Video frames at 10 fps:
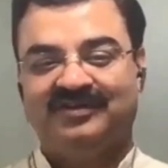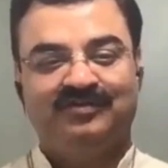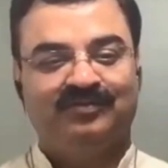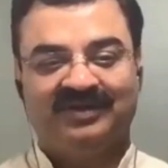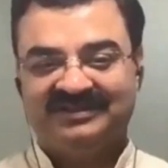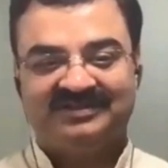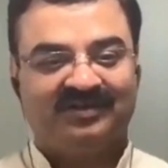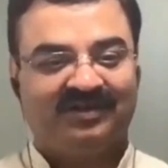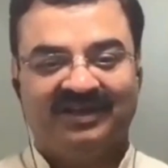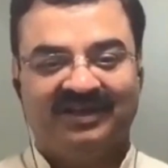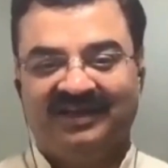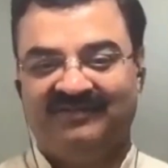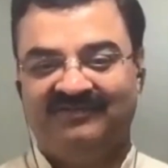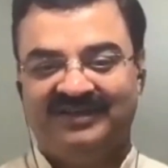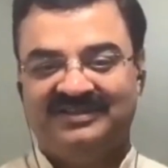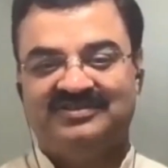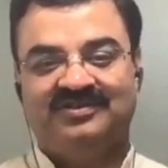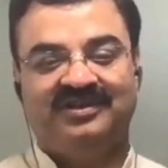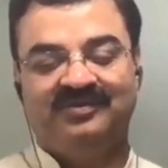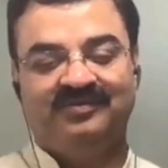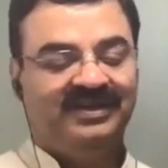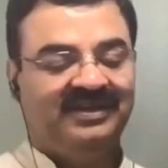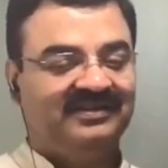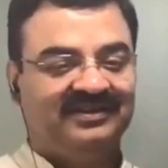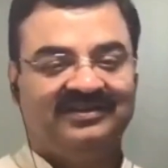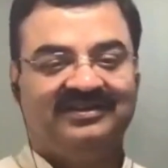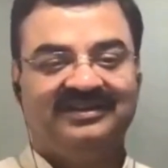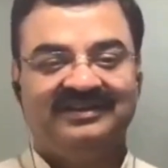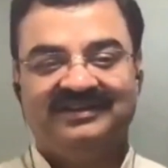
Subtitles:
You must all have finished your EOPs and all,